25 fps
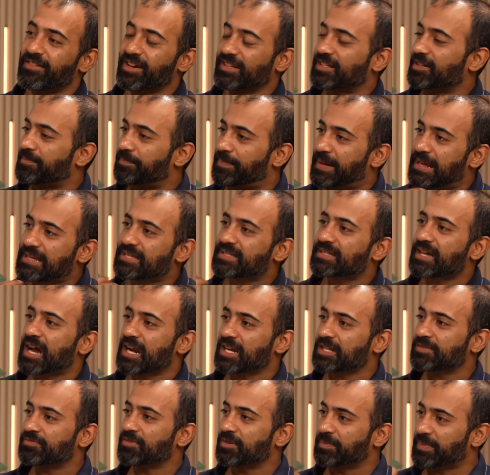where the best
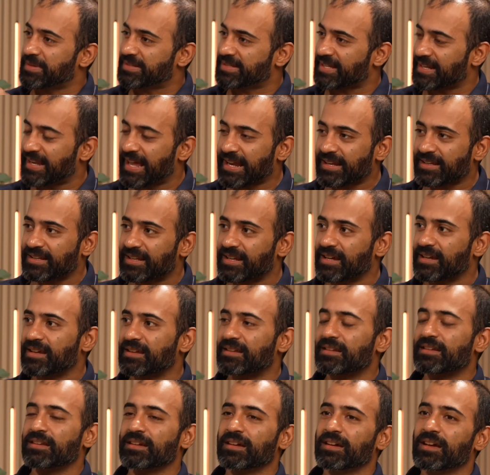startups will be
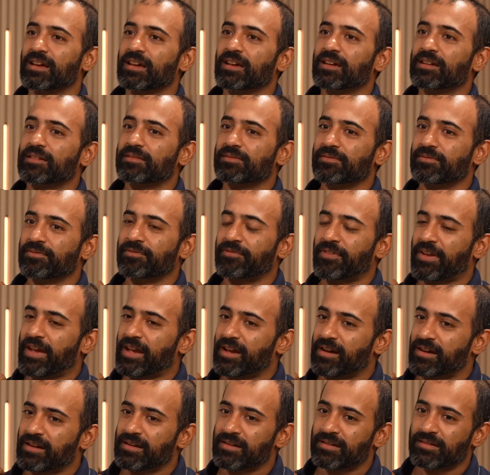selected,
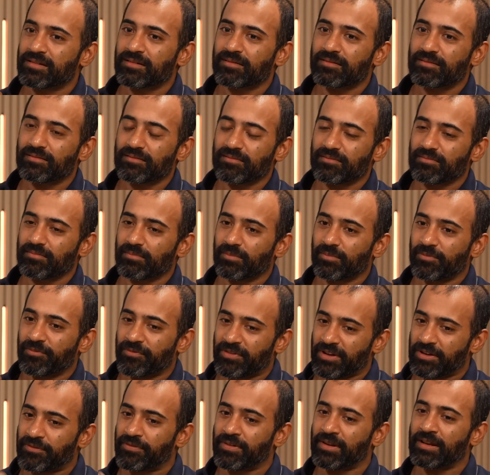where
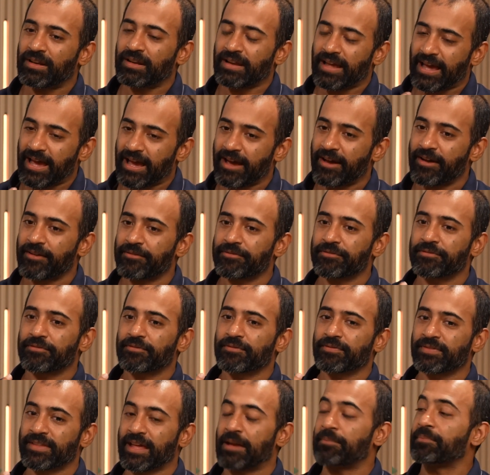we will
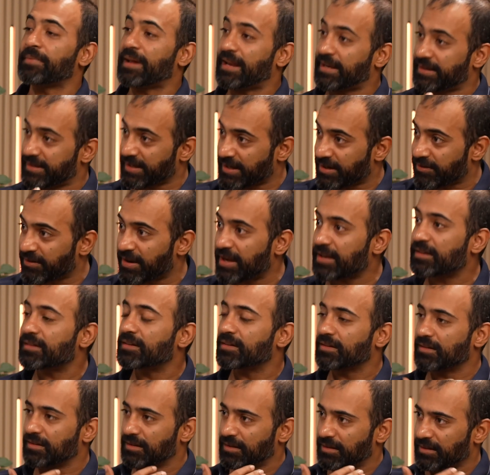have them
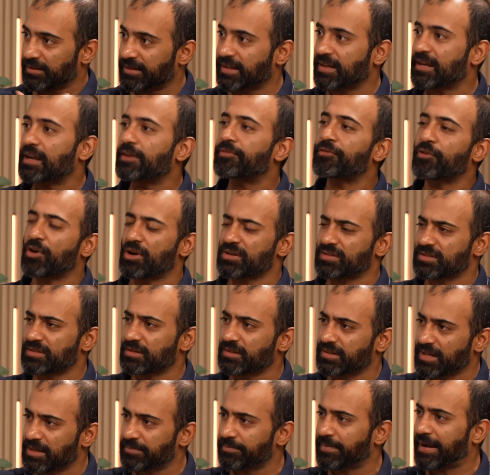integrate. There are, of course,
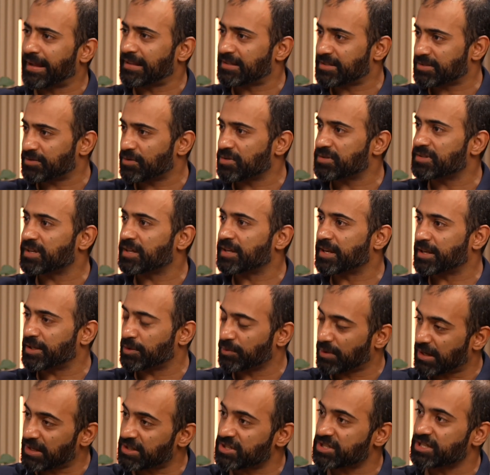certain milestones they need
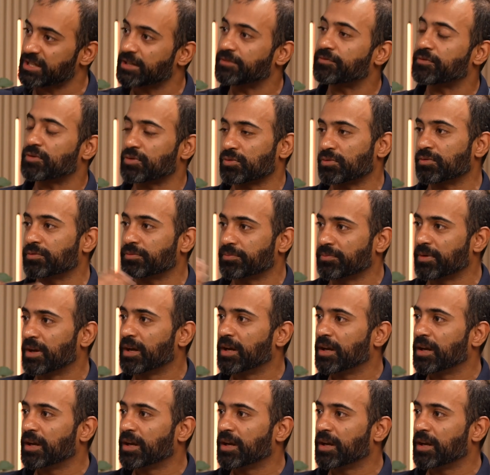to achieve to